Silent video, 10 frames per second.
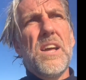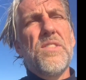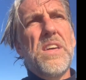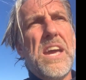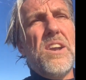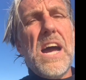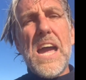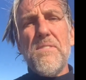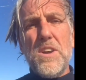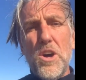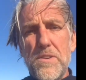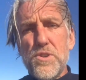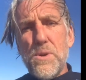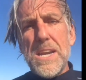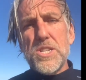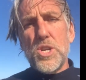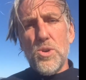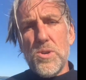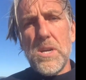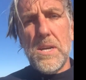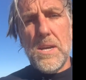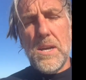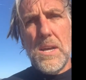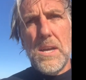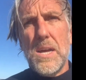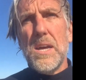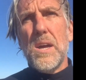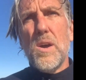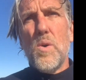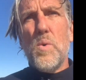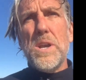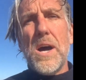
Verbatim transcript: that I have a lot of gratitude when